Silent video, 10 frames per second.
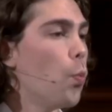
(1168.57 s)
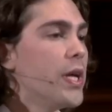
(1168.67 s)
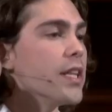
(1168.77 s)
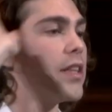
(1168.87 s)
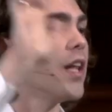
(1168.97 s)

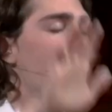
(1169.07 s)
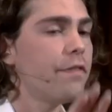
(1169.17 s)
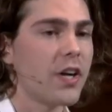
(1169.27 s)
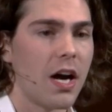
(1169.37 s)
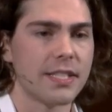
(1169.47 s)
we
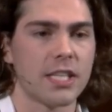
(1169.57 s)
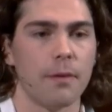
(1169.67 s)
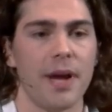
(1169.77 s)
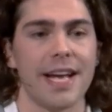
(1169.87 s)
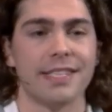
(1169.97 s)
love God's
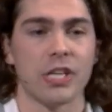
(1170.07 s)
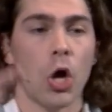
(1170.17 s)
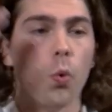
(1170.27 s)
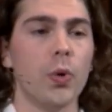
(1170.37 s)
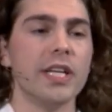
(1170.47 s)
commands,
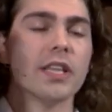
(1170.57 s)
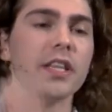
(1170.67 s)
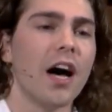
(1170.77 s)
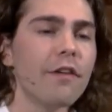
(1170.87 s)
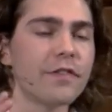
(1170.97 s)
we
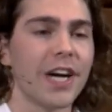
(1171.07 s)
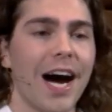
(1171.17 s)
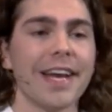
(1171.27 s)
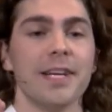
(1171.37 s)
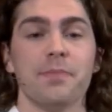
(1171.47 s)
love
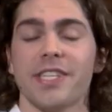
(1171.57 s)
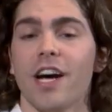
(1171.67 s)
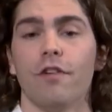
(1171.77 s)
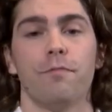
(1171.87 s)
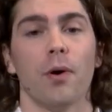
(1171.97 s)
God
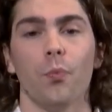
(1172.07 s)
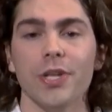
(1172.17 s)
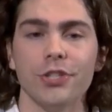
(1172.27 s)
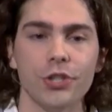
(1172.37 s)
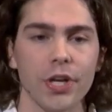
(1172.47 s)
himself, but
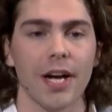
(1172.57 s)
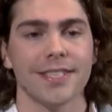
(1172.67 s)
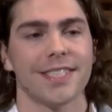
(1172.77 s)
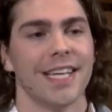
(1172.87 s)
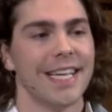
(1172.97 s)
we
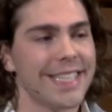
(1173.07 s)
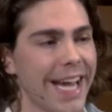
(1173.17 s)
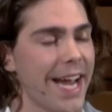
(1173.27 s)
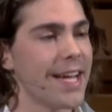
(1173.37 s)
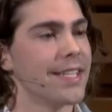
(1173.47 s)
just
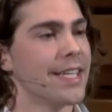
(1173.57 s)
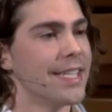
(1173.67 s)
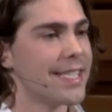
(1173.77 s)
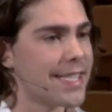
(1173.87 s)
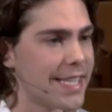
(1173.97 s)
can't
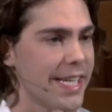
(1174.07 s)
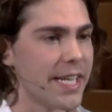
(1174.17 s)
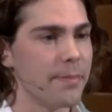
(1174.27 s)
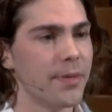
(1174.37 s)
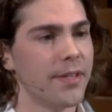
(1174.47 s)

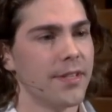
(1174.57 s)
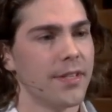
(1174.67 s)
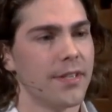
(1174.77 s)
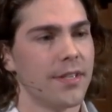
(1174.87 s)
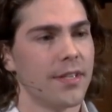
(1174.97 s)
seem
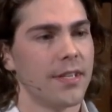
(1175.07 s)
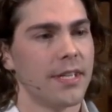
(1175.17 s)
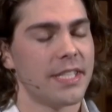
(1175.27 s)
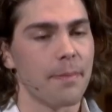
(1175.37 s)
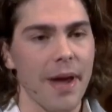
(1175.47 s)

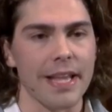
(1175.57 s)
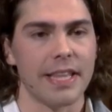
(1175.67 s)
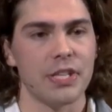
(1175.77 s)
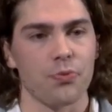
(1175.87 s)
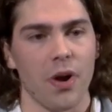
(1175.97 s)
to make
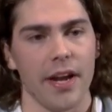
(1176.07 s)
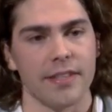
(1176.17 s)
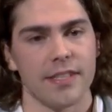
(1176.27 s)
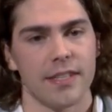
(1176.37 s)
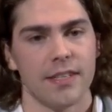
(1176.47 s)
things
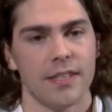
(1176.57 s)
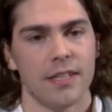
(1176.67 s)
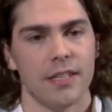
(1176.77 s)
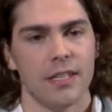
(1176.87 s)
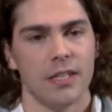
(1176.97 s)
right.
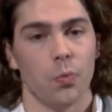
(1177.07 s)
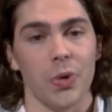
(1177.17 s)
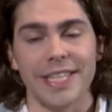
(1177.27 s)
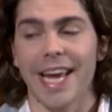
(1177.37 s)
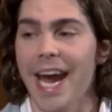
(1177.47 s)

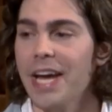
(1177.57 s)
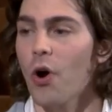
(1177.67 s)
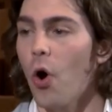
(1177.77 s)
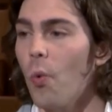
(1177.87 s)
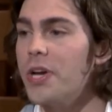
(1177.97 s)
We
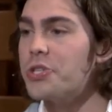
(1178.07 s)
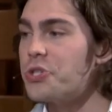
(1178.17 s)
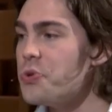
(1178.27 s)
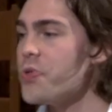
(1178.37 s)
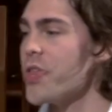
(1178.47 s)
can't always
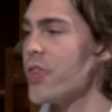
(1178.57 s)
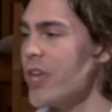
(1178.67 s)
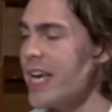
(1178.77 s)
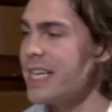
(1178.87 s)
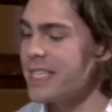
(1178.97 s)
do the
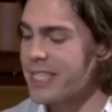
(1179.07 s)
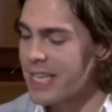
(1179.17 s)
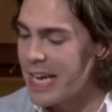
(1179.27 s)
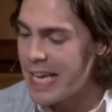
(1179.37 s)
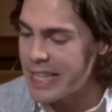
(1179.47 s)

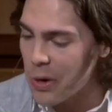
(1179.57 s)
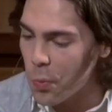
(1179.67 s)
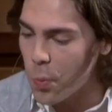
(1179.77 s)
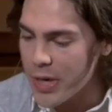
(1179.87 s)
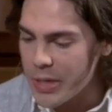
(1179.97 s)
things
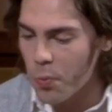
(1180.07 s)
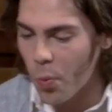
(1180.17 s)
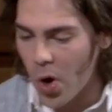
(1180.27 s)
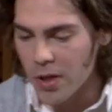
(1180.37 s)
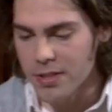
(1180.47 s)
that we
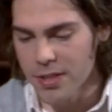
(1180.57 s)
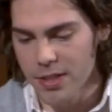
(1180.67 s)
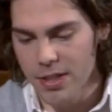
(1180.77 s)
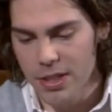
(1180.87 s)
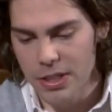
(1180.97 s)
want
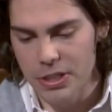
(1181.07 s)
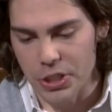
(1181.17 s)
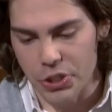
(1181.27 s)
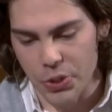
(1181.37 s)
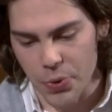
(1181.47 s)

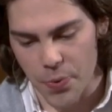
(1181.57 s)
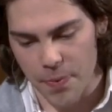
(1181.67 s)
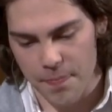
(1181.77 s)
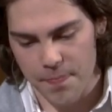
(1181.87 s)
to do.